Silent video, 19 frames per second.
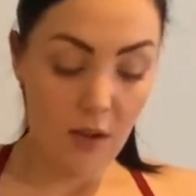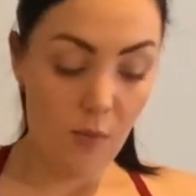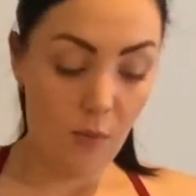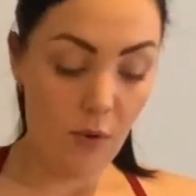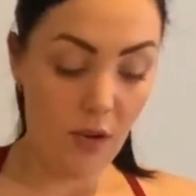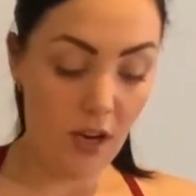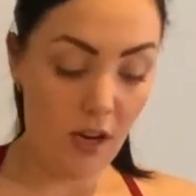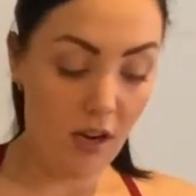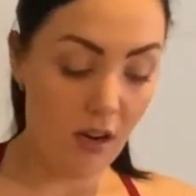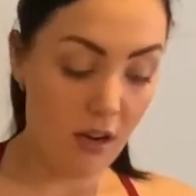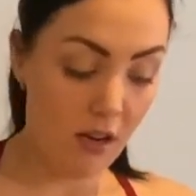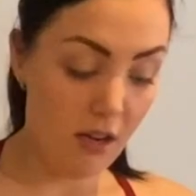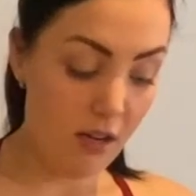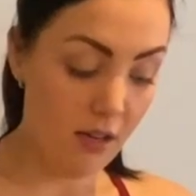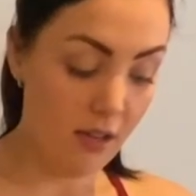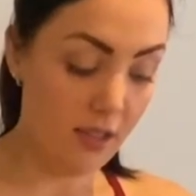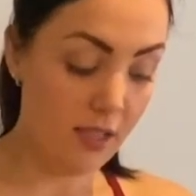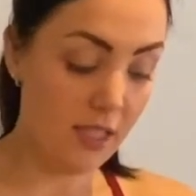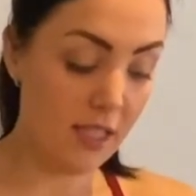we are
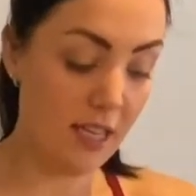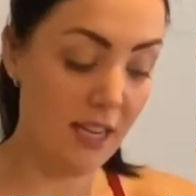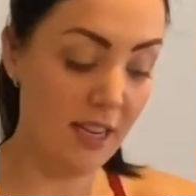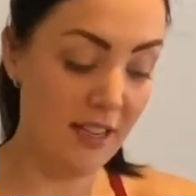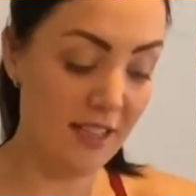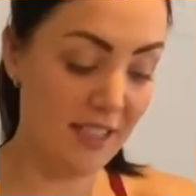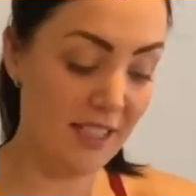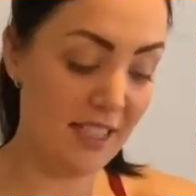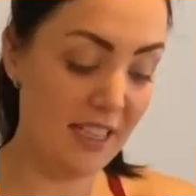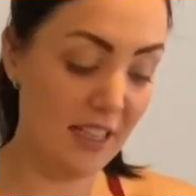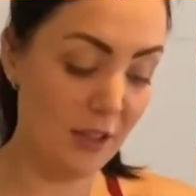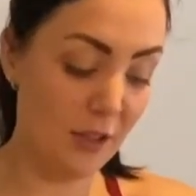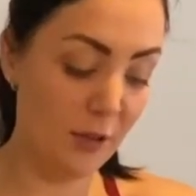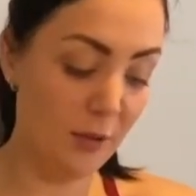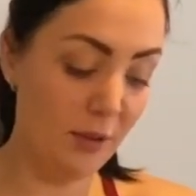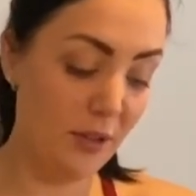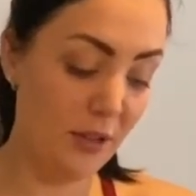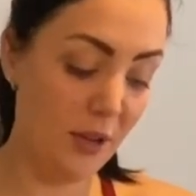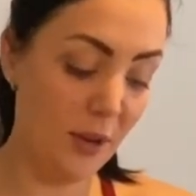still
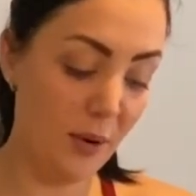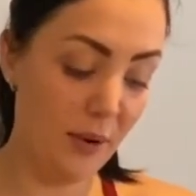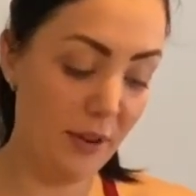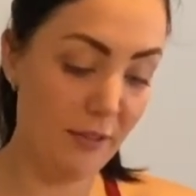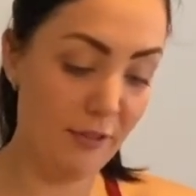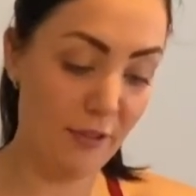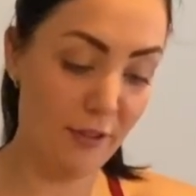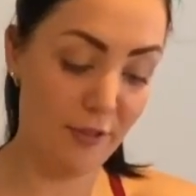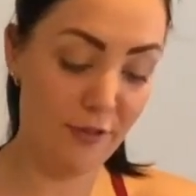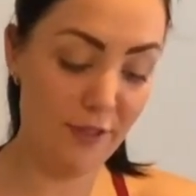going for